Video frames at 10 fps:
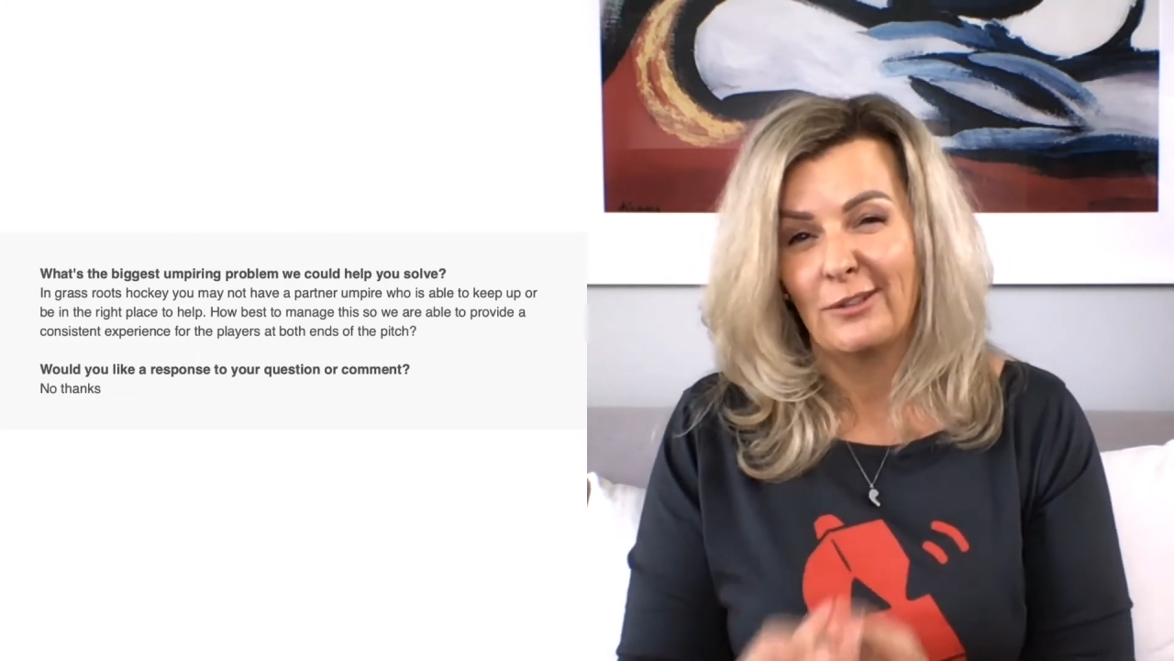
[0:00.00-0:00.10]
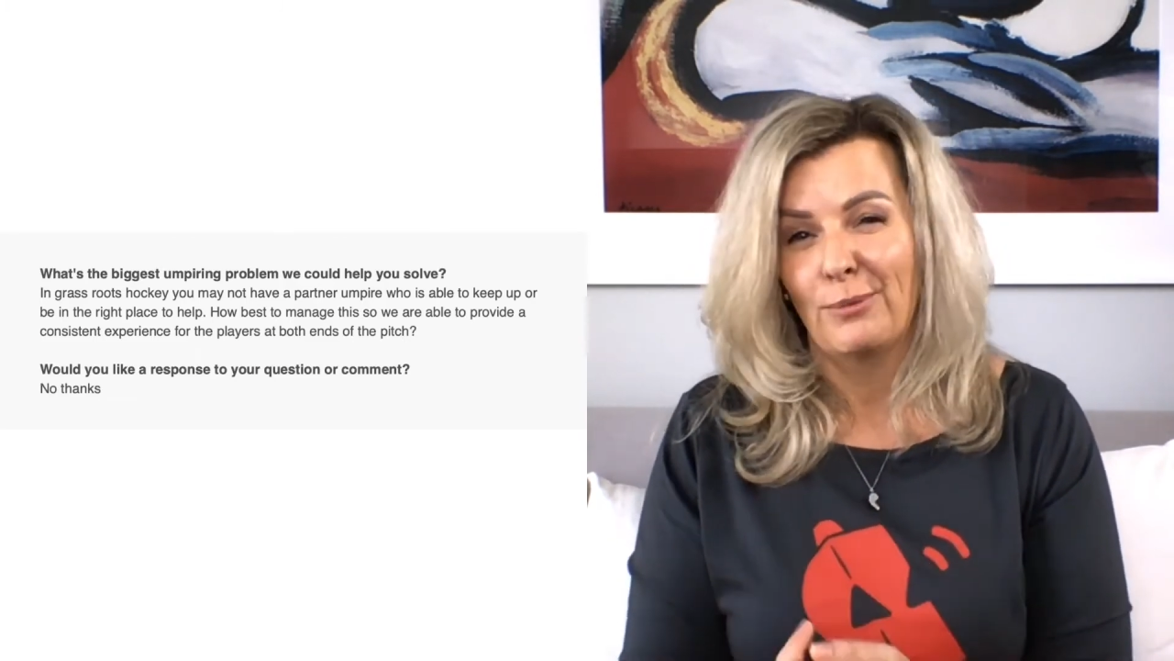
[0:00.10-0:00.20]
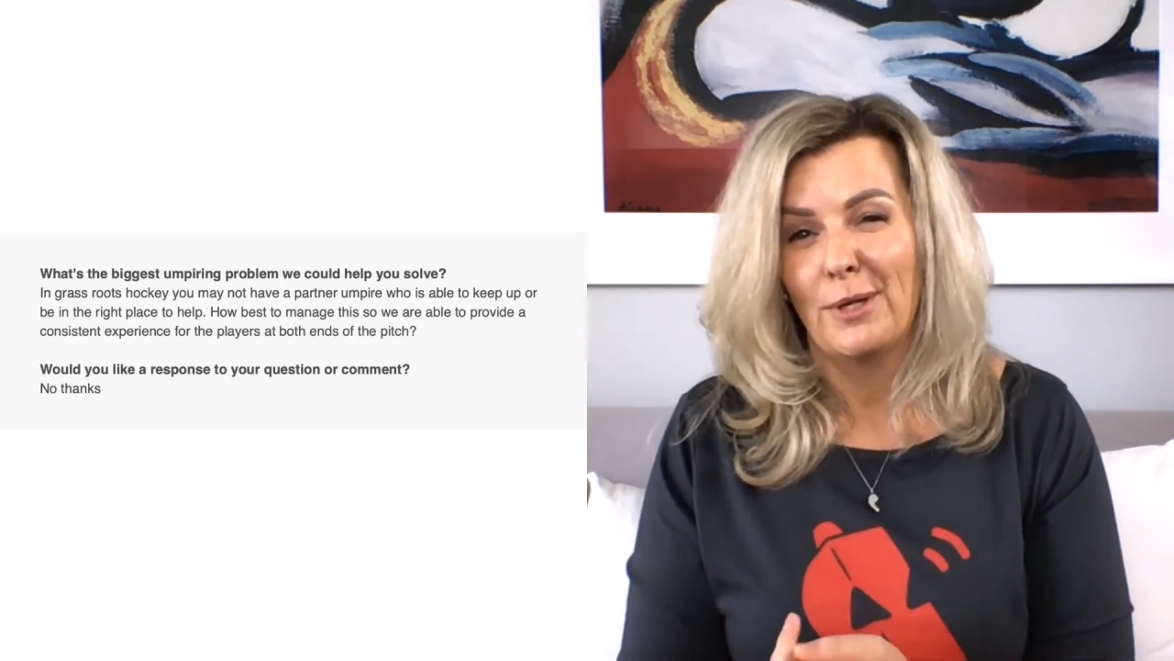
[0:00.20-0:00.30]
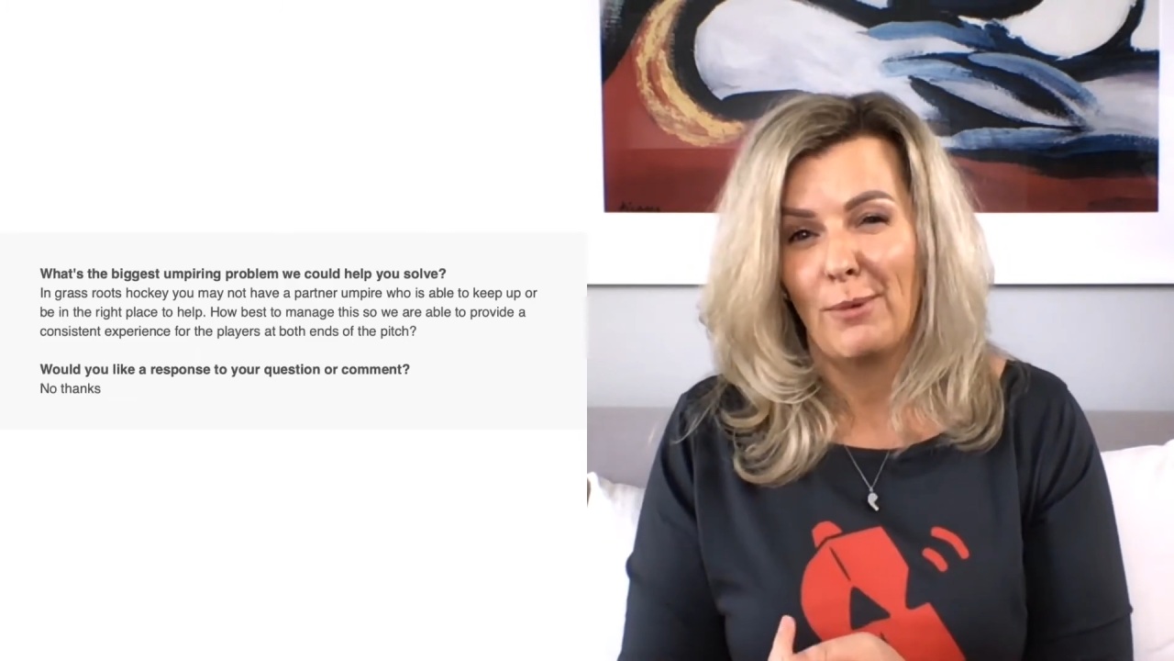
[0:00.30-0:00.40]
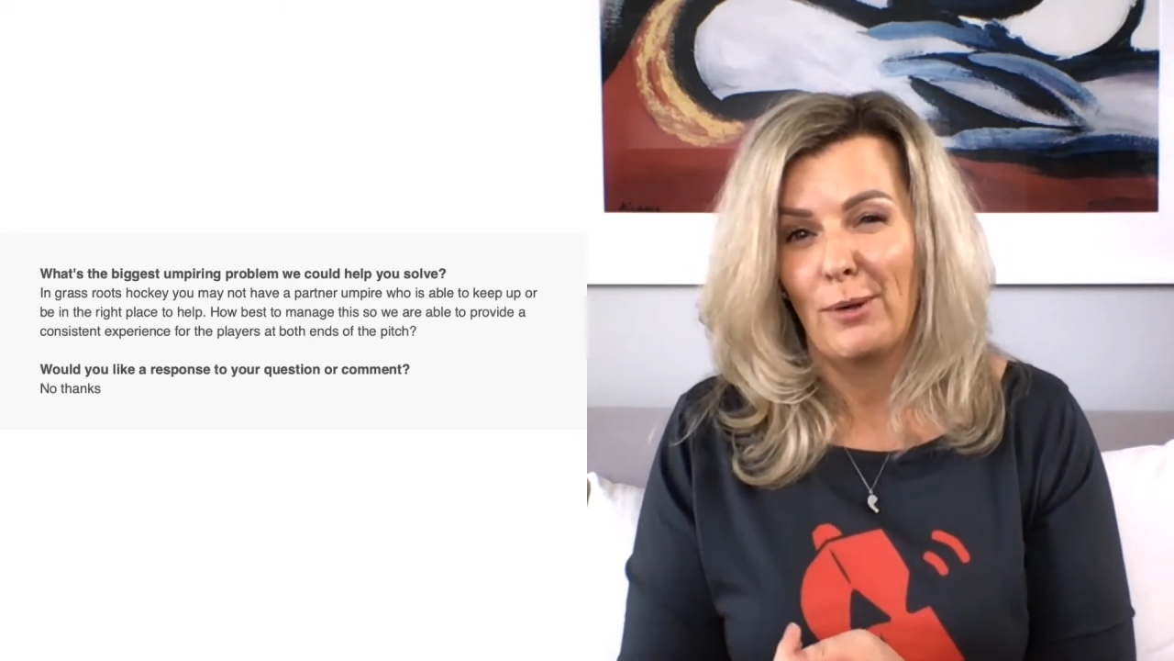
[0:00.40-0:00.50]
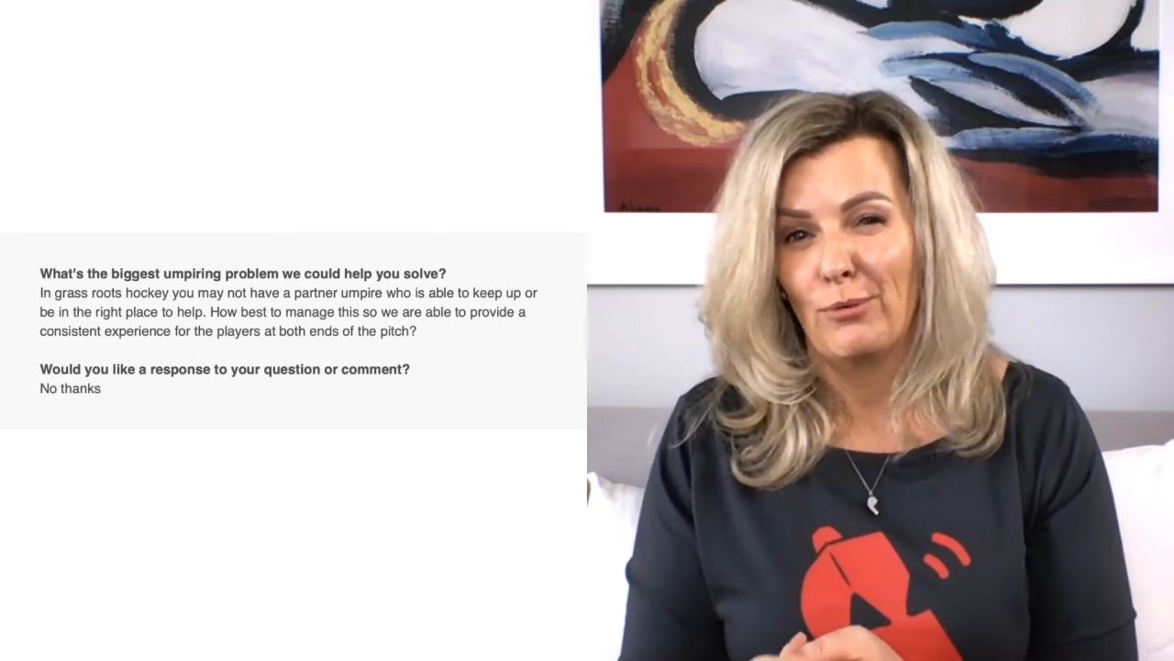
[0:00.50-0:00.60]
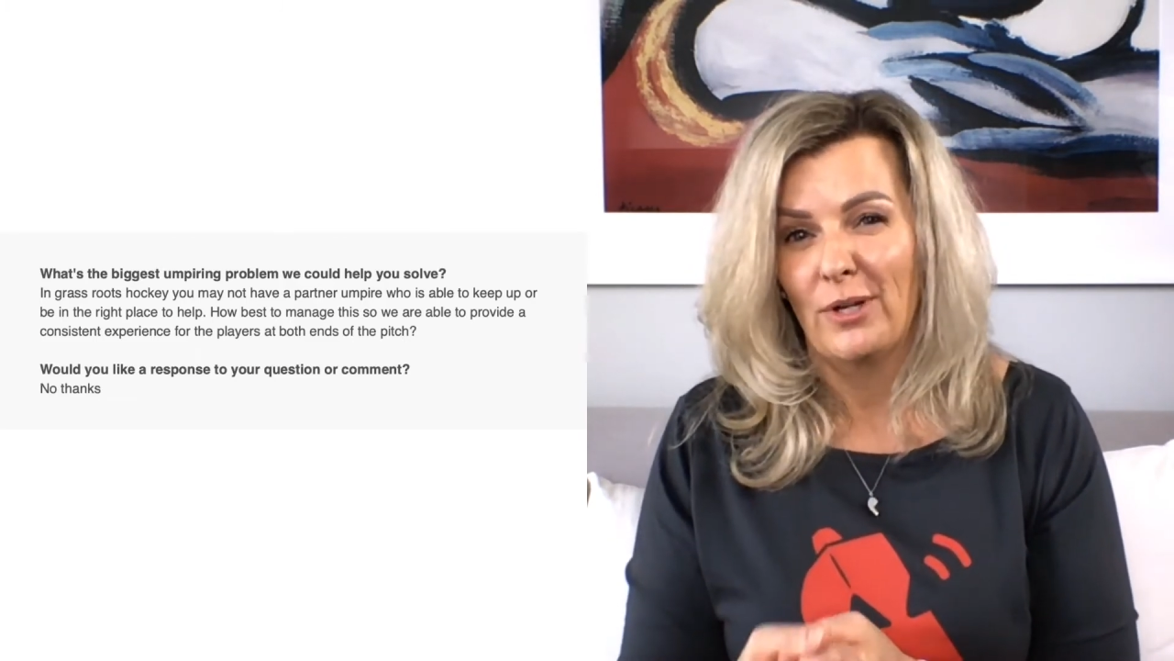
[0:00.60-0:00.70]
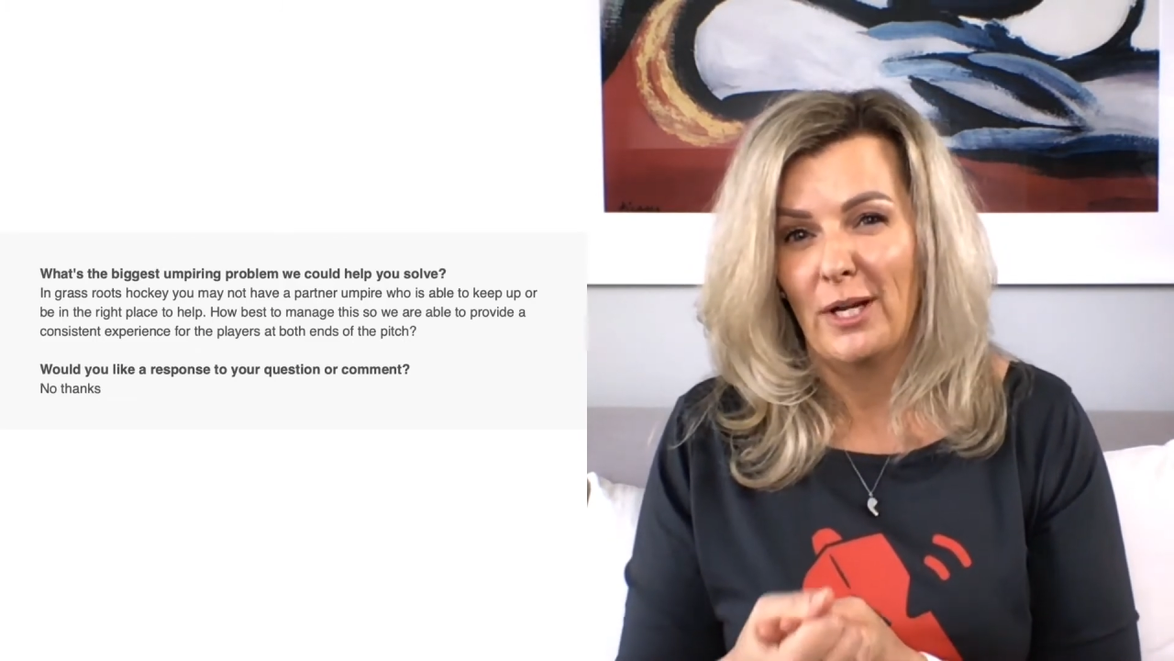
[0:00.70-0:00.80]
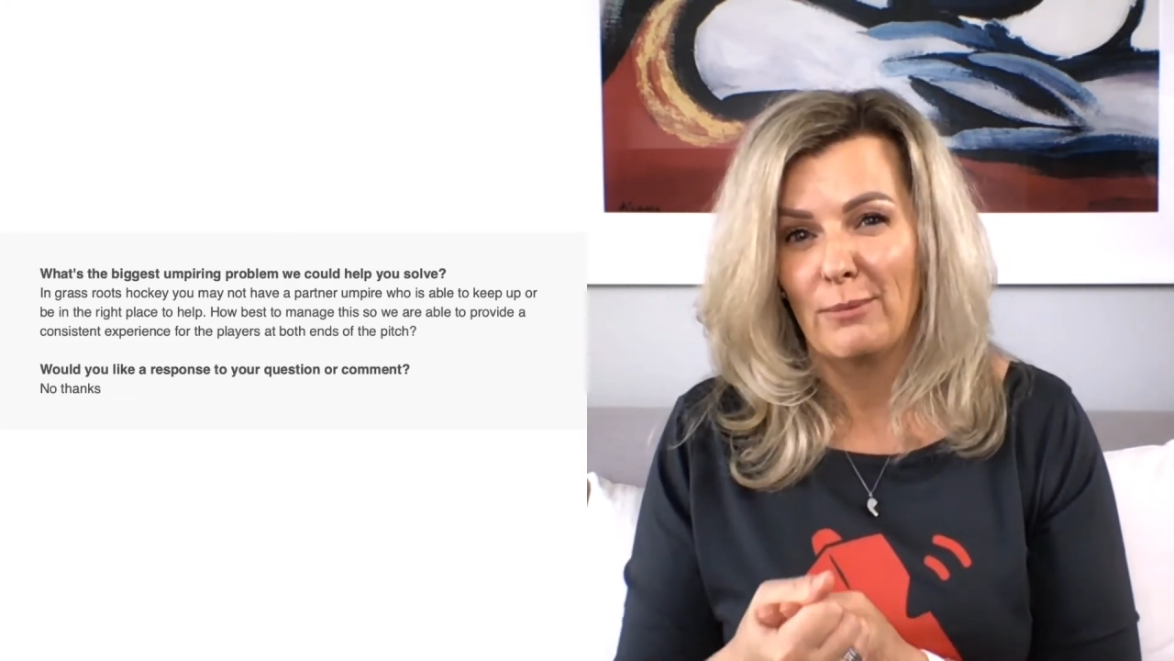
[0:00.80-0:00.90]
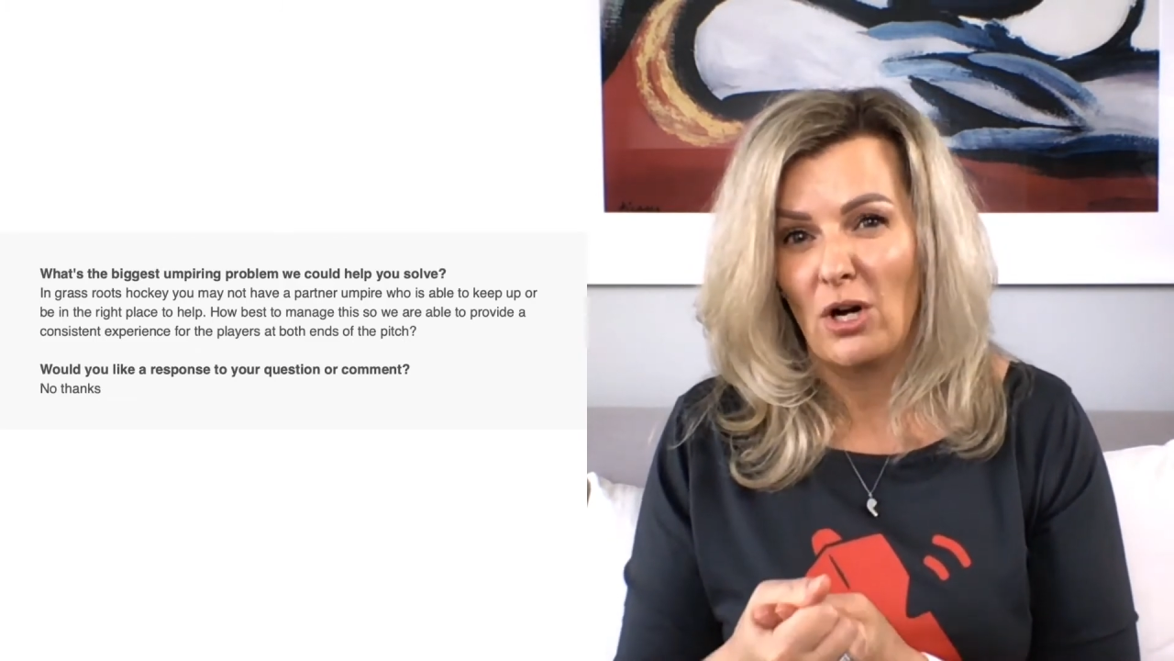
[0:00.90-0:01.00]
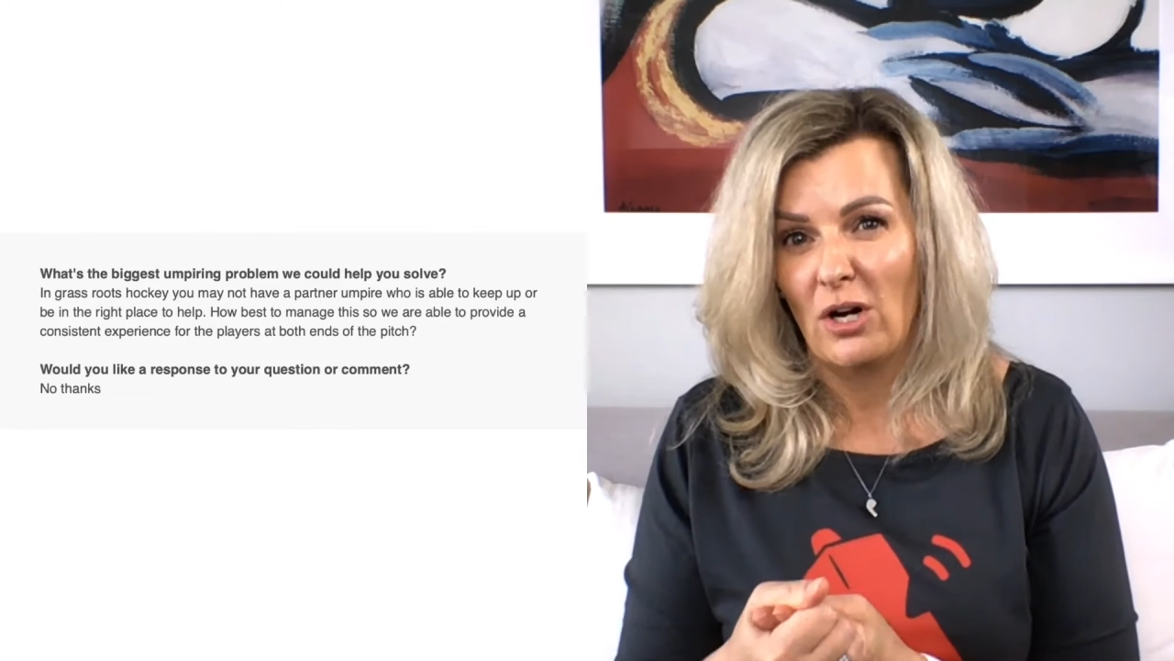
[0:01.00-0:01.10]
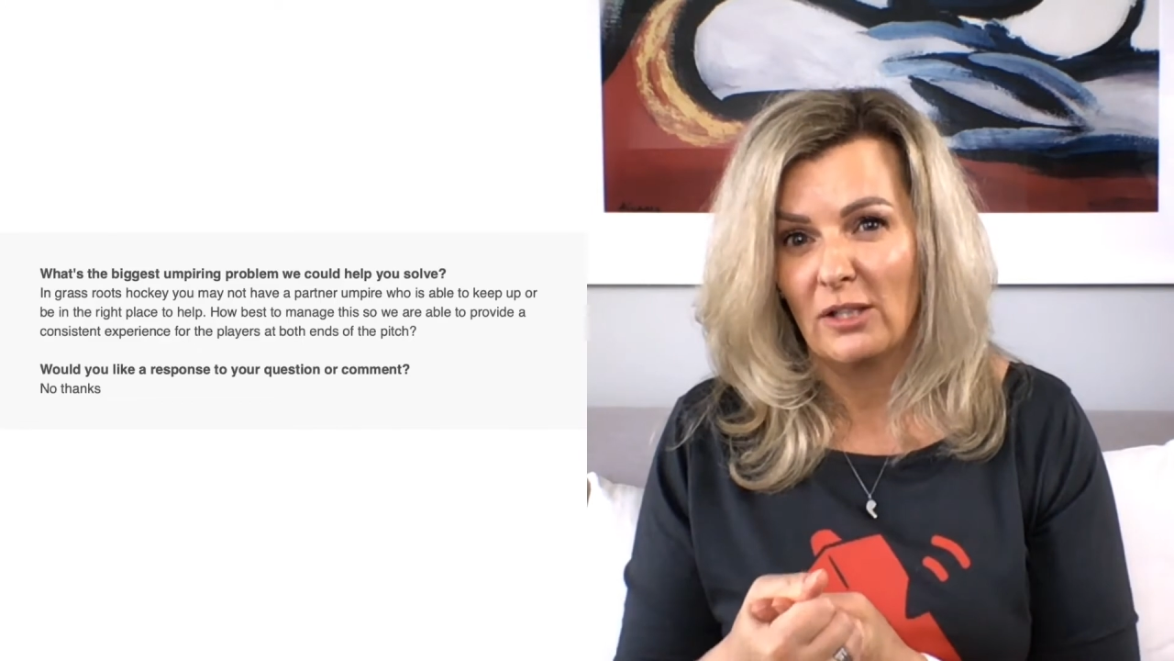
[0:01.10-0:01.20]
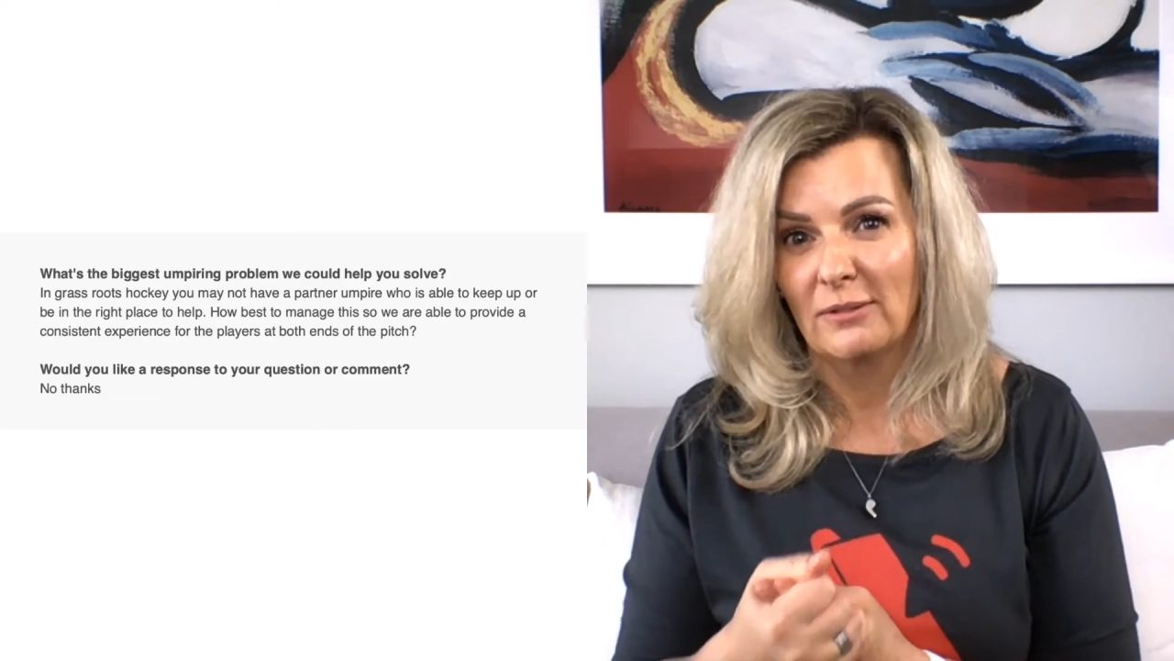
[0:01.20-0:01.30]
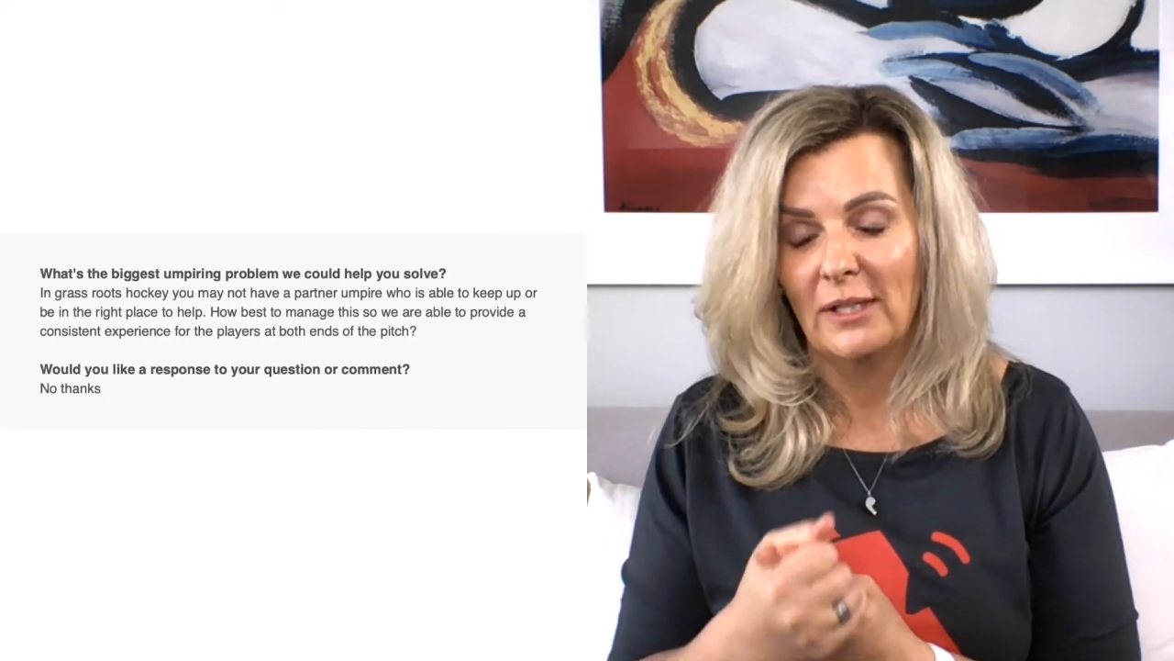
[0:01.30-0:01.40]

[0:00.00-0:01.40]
week about a pregame talk